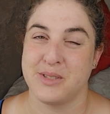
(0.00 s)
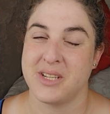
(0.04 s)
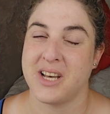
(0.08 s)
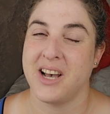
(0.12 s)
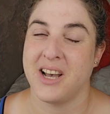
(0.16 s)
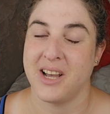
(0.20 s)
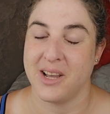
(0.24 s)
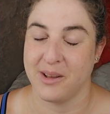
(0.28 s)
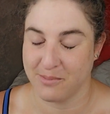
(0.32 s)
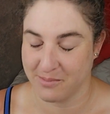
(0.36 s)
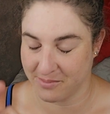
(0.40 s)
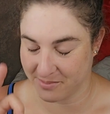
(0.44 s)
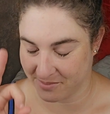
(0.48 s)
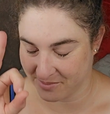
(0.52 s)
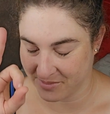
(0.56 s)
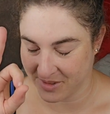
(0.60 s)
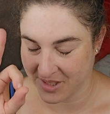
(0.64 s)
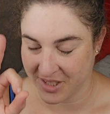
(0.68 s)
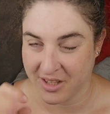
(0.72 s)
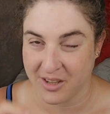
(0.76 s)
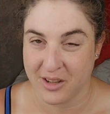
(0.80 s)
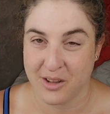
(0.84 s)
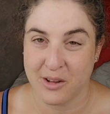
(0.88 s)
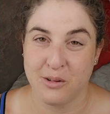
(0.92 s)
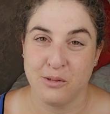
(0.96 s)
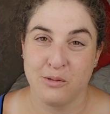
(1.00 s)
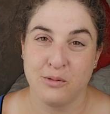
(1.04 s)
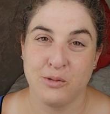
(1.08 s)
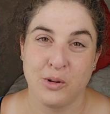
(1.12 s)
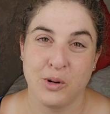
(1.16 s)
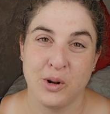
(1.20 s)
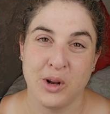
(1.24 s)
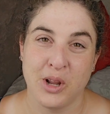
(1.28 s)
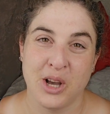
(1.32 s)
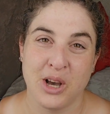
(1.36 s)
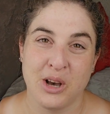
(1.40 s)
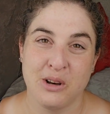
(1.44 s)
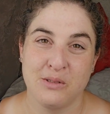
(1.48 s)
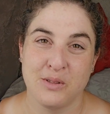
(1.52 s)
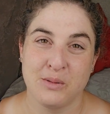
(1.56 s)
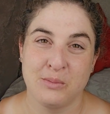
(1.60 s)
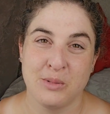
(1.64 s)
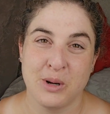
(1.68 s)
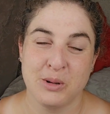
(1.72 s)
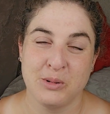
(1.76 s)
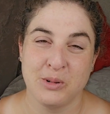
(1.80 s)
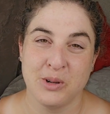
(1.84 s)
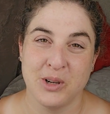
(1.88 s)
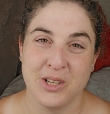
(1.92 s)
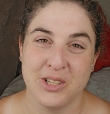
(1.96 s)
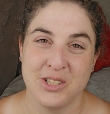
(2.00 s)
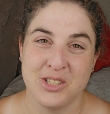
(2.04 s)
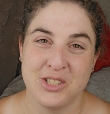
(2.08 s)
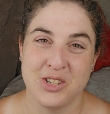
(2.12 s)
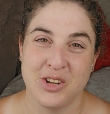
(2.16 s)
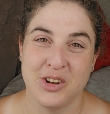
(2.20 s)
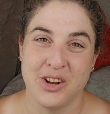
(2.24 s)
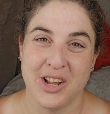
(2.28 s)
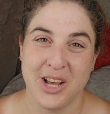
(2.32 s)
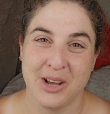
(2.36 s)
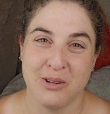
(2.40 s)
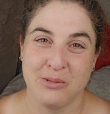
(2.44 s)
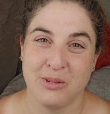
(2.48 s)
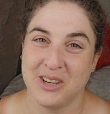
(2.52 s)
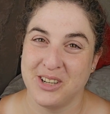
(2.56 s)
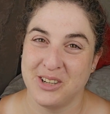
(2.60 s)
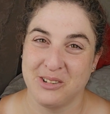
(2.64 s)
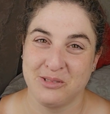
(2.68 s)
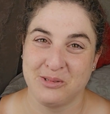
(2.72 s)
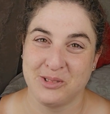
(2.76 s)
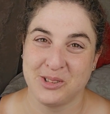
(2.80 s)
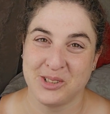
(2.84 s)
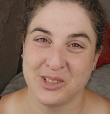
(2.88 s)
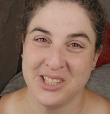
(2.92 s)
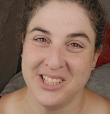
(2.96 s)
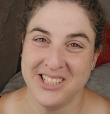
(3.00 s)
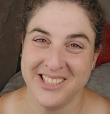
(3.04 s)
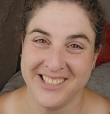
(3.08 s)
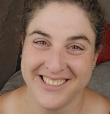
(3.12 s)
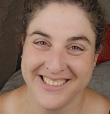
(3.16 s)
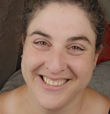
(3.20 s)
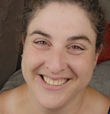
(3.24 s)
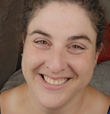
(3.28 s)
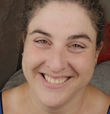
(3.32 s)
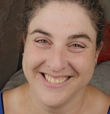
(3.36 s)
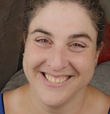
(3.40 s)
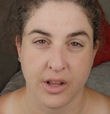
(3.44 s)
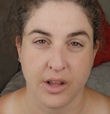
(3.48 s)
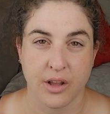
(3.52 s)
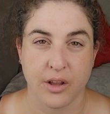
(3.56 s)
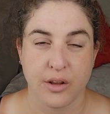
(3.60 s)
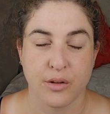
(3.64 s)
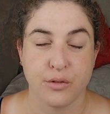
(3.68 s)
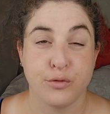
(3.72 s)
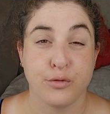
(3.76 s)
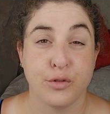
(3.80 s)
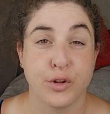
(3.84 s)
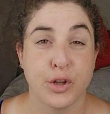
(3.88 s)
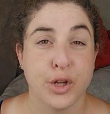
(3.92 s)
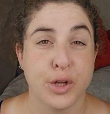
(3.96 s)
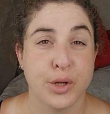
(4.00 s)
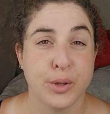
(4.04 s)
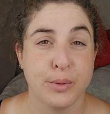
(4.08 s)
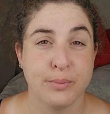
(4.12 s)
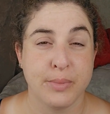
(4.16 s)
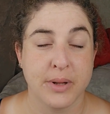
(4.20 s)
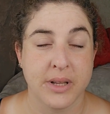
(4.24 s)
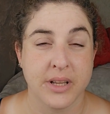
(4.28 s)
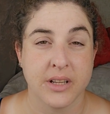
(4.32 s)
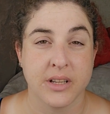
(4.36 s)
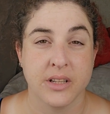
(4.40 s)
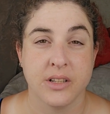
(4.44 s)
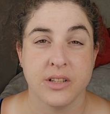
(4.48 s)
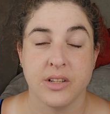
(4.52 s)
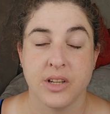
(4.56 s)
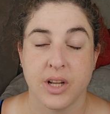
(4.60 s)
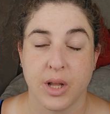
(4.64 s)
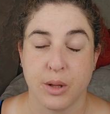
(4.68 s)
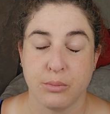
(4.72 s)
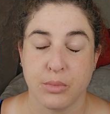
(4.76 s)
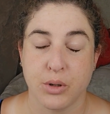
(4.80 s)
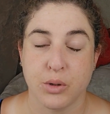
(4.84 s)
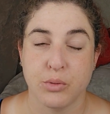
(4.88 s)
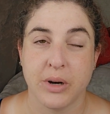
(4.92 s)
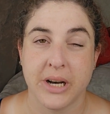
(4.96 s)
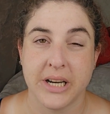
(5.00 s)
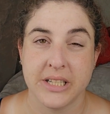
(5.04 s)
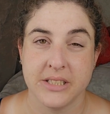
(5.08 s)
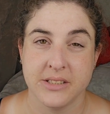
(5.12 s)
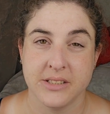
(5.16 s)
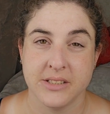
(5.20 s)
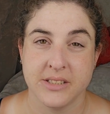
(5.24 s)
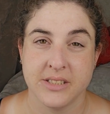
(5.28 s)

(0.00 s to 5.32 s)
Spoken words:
I am falling over my words today, wonderful. Verb number 1.